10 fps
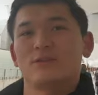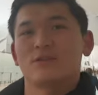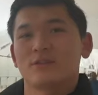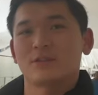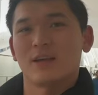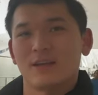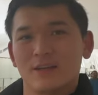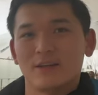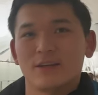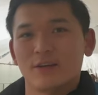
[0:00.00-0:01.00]
Just
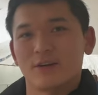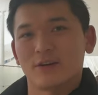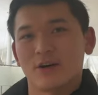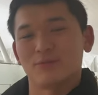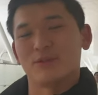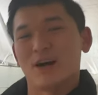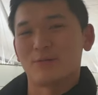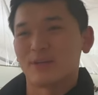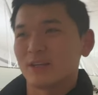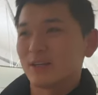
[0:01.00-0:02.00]
landed here in Abu
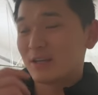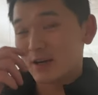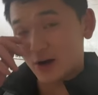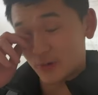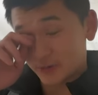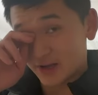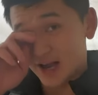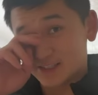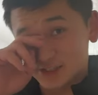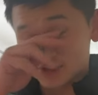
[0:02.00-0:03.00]
Dhabi. Hope you
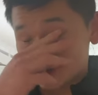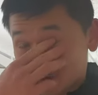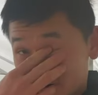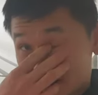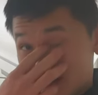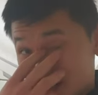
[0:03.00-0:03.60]
guys enjoyed